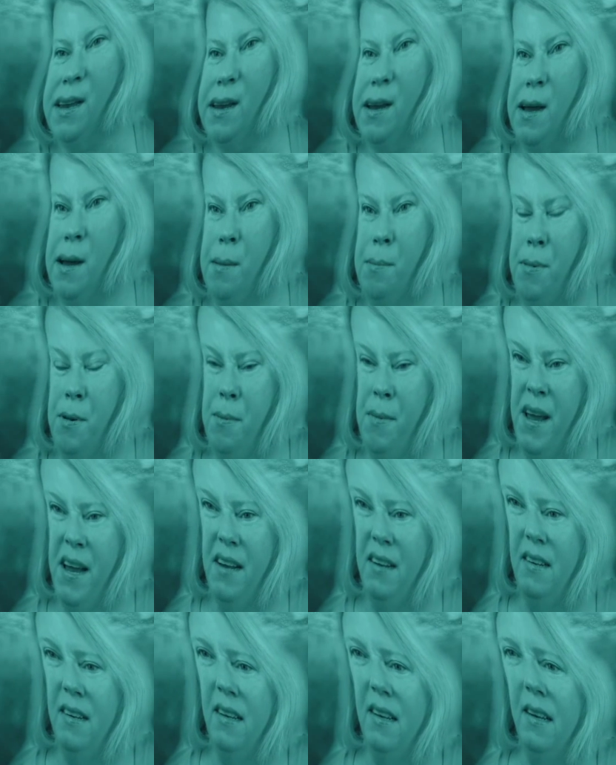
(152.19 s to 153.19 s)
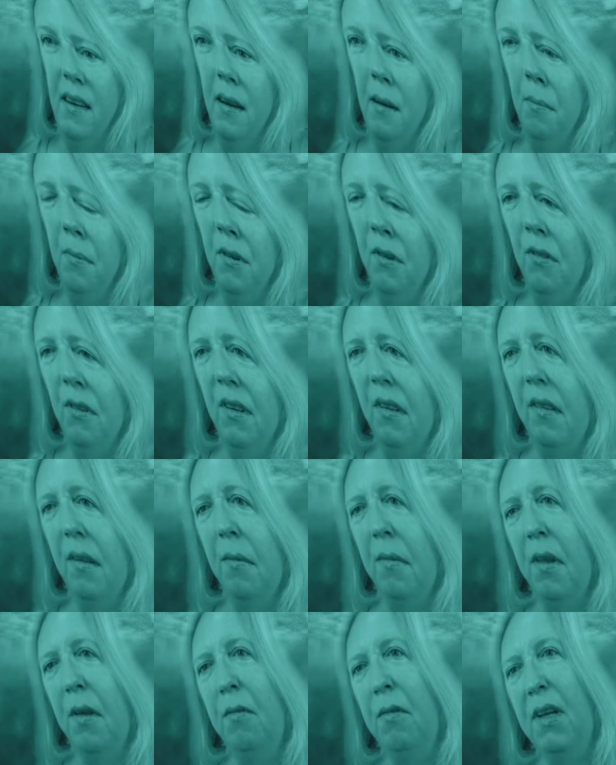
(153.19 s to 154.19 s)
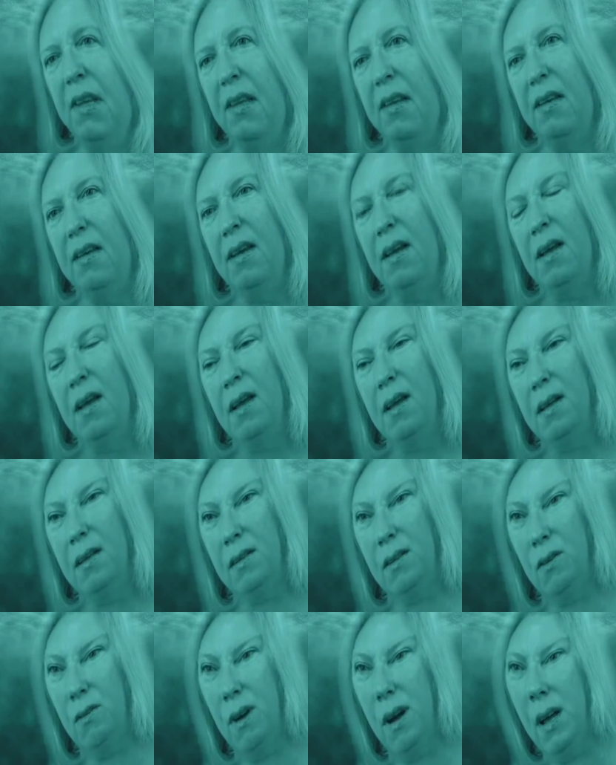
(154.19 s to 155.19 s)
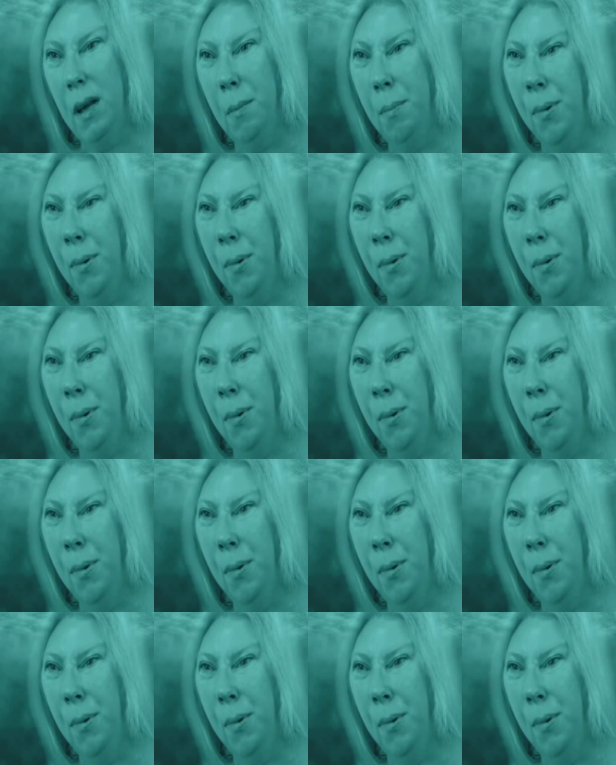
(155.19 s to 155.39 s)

it up or mashing it up or doing something with it. So I'll